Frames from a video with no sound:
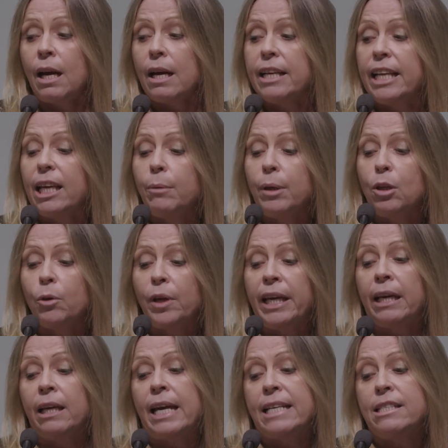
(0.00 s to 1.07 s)
And here we're
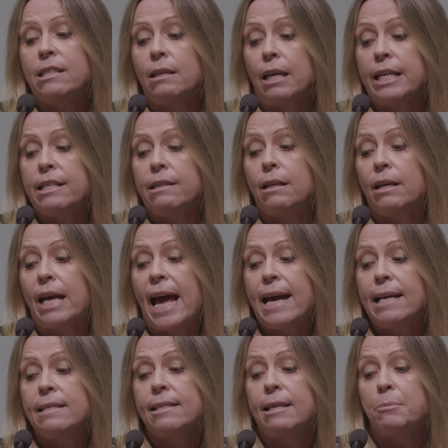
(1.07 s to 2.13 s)
looking at
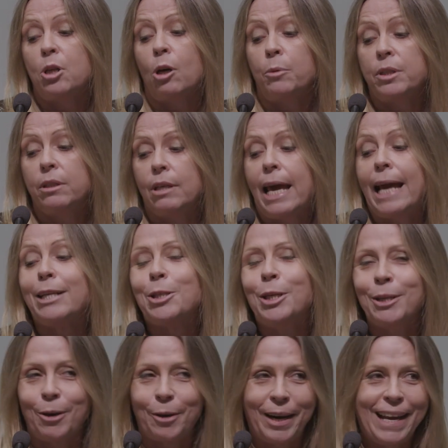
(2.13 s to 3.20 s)
enhanced
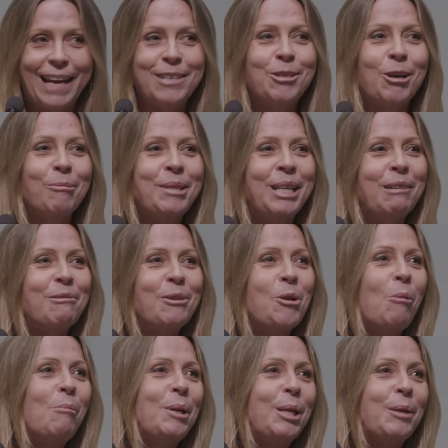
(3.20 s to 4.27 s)
entoptic
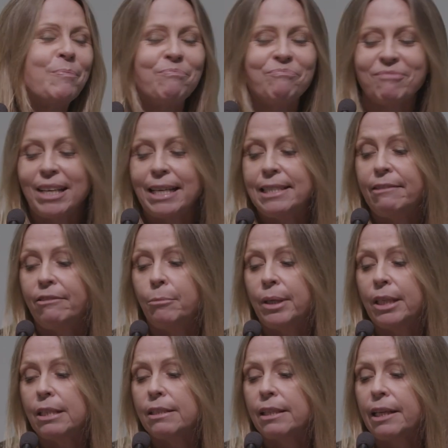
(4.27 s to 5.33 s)
phenomenon, easy for
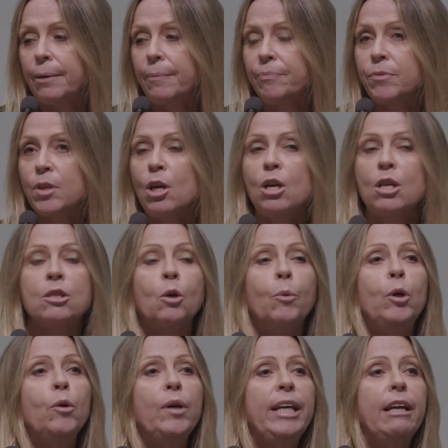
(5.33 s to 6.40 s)
me to say. So
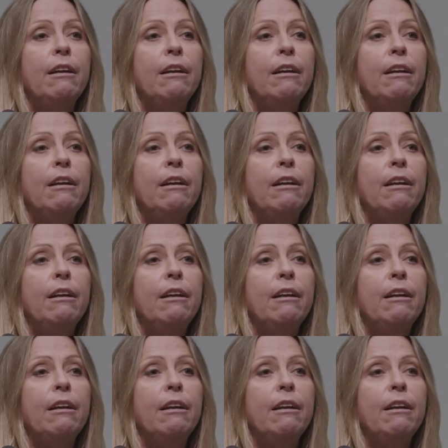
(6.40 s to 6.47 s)
we're looking